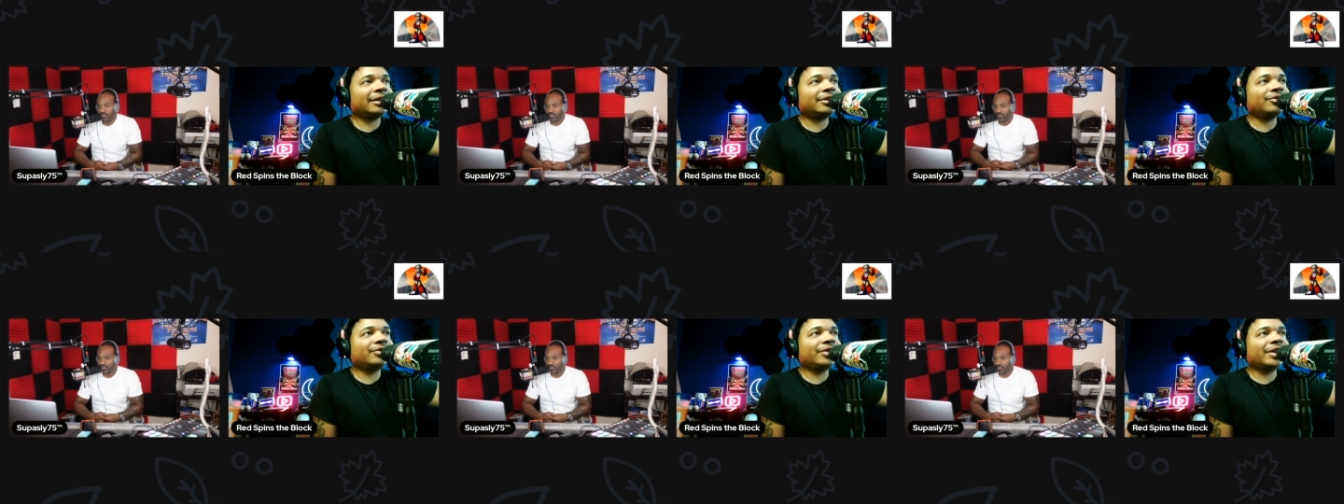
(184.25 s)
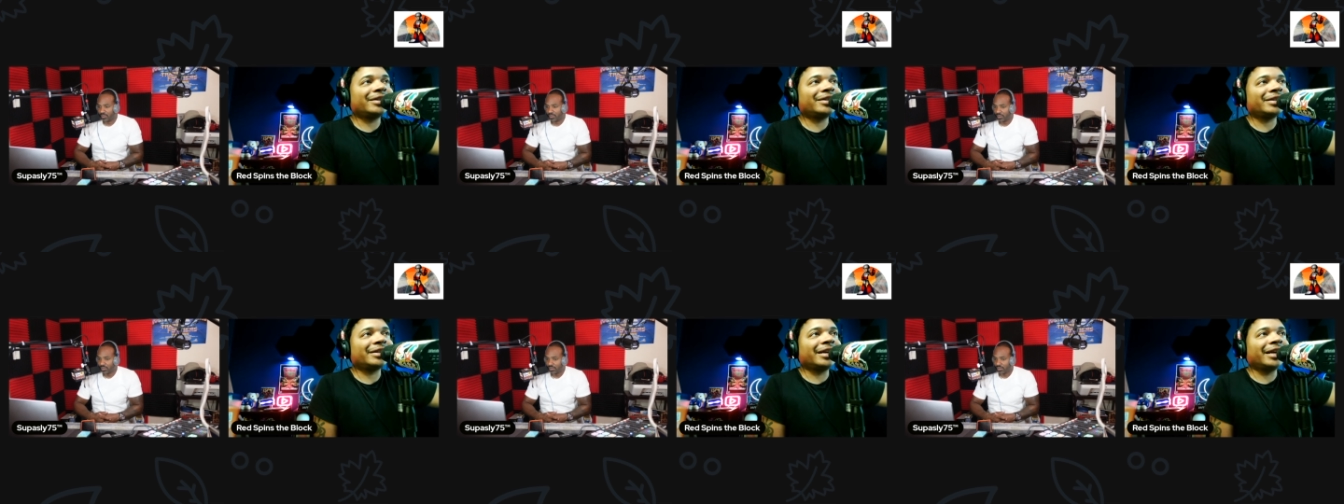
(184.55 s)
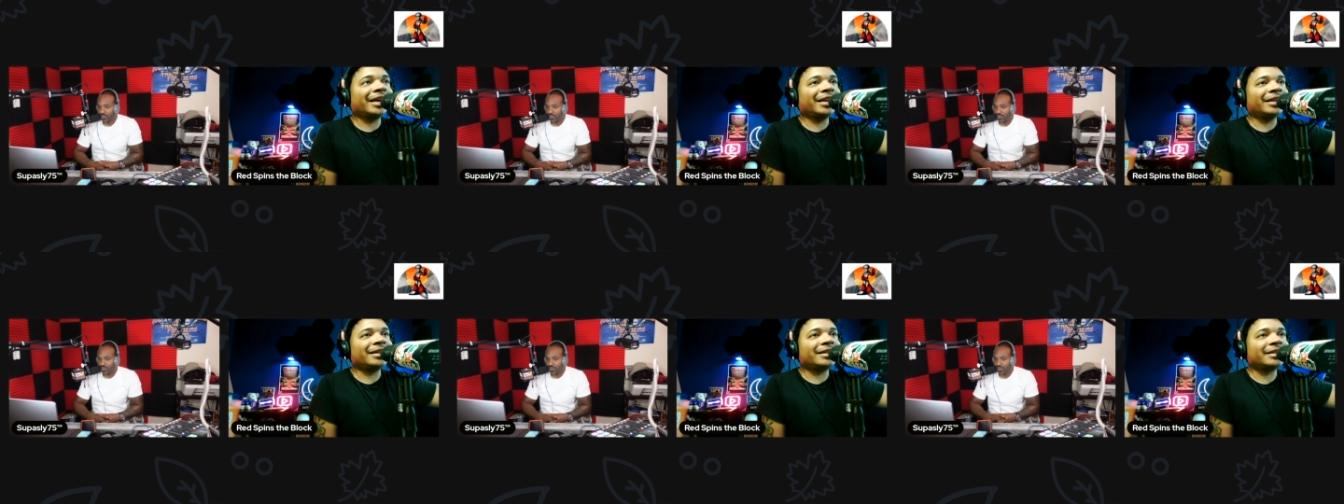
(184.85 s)
creation
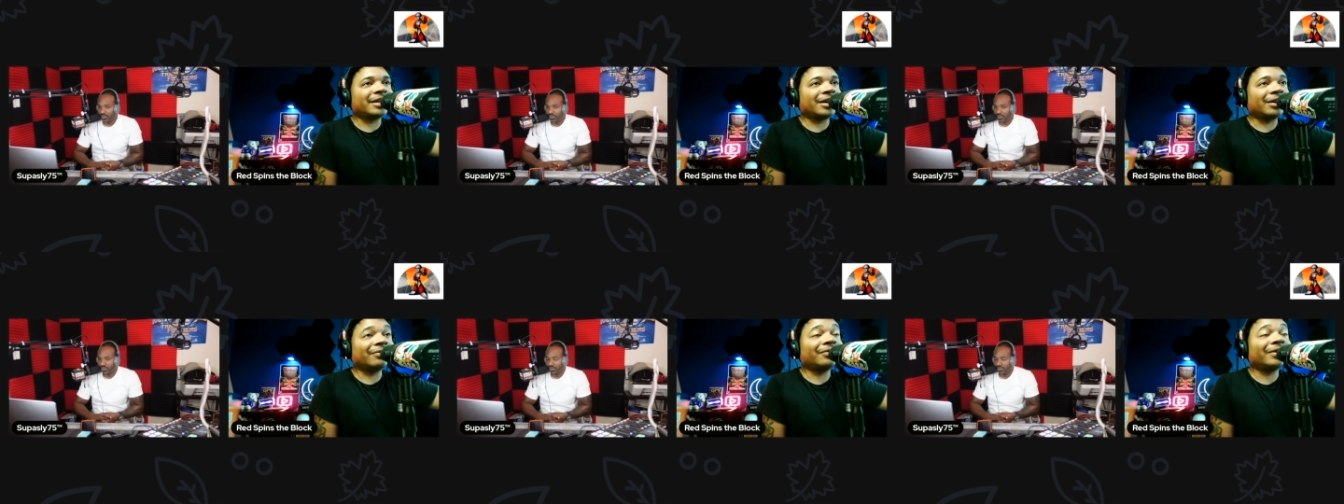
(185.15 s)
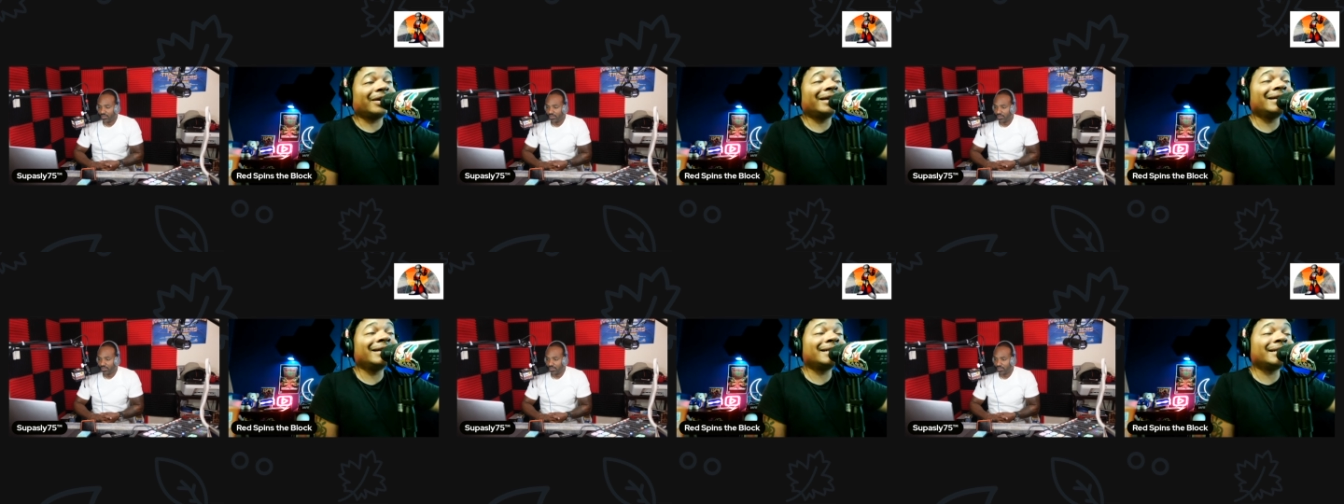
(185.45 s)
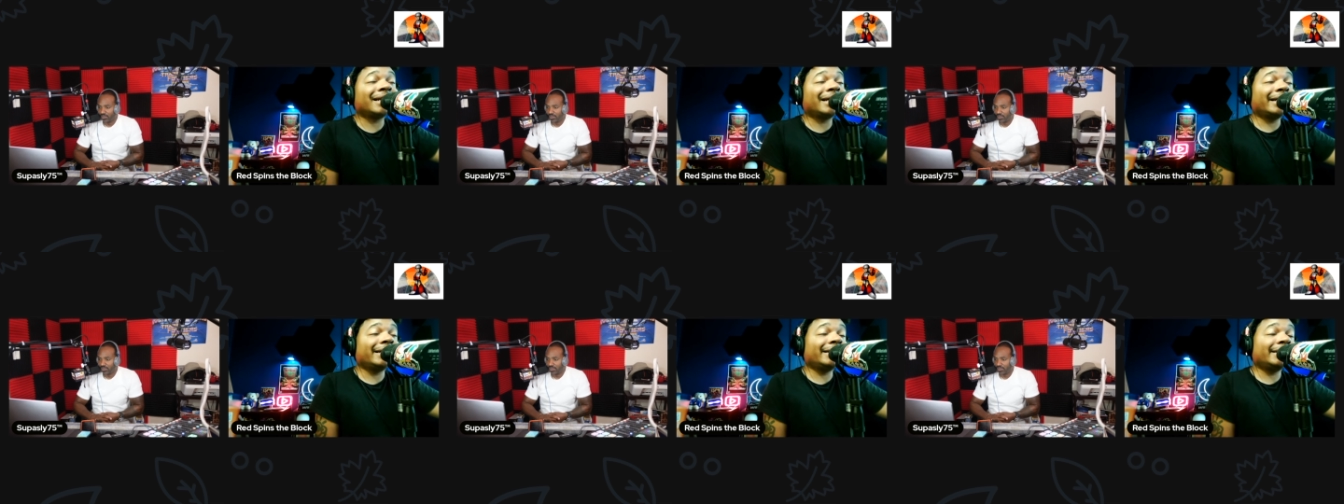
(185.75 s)
in itself
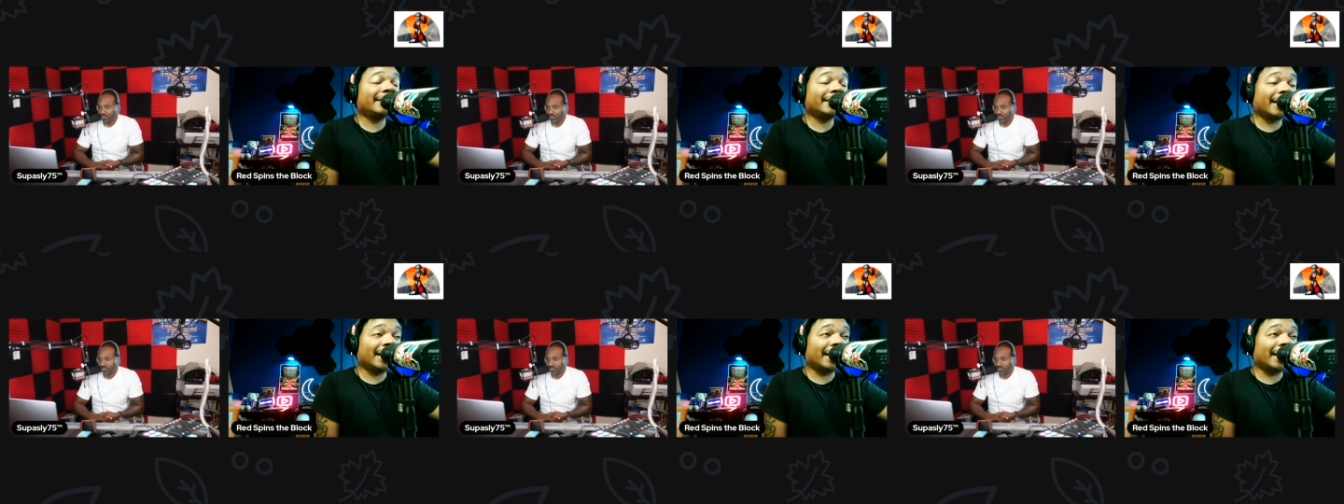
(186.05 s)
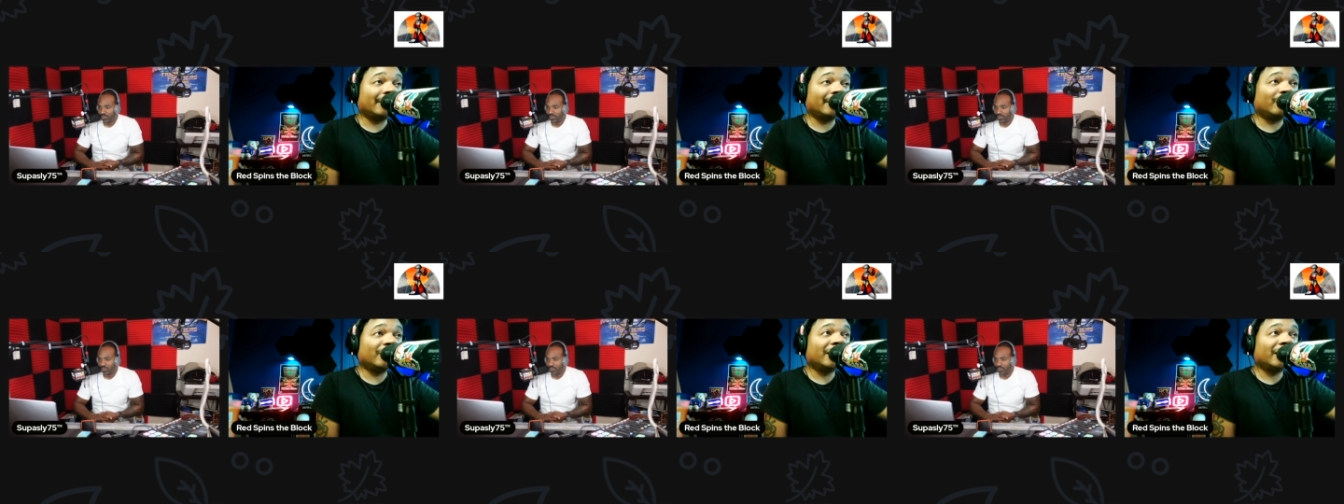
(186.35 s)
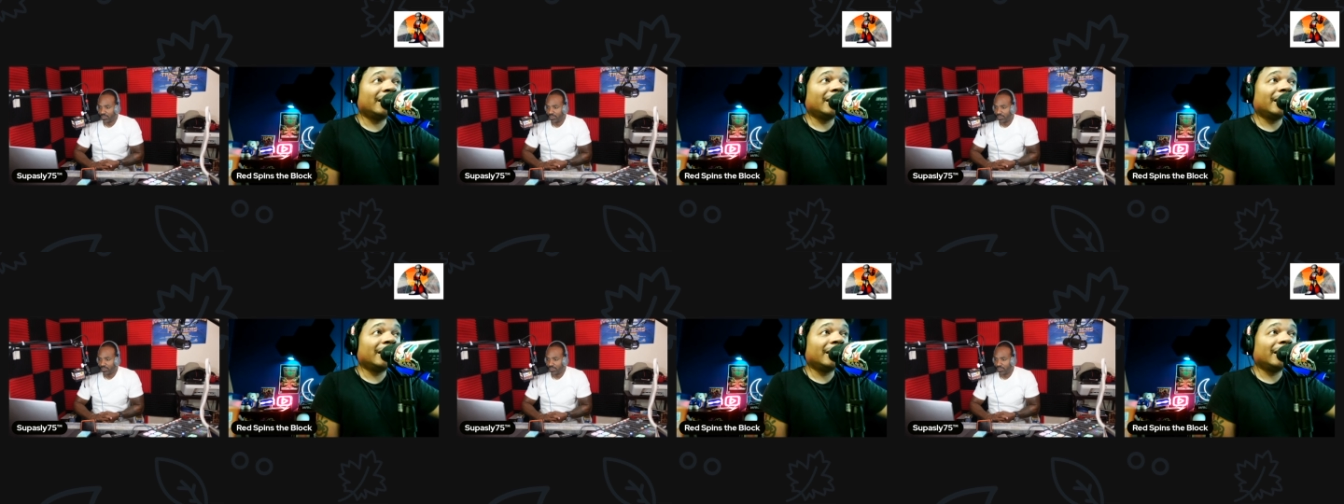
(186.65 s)
is a job,